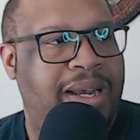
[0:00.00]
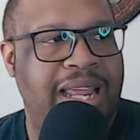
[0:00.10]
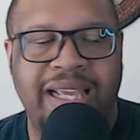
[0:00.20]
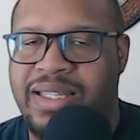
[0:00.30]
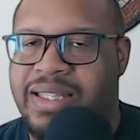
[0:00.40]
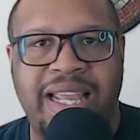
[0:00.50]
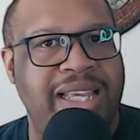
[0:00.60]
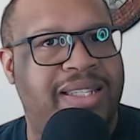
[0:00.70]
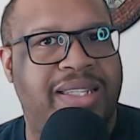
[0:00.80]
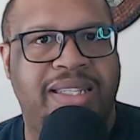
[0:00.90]
this
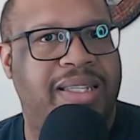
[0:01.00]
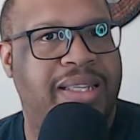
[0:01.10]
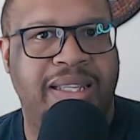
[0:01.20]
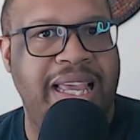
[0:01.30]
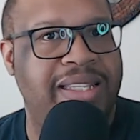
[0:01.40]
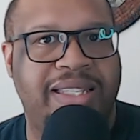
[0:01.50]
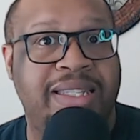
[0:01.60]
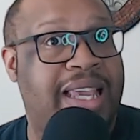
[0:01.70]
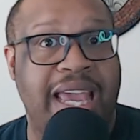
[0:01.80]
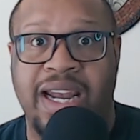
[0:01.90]

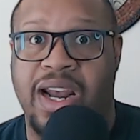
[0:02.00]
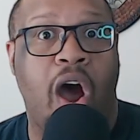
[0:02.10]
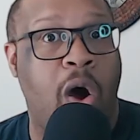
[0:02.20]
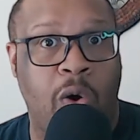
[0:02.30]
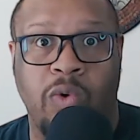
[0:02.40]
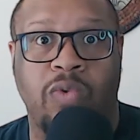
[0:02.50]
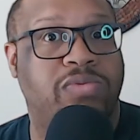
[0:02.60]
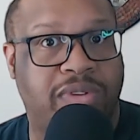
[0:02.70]
is getting old.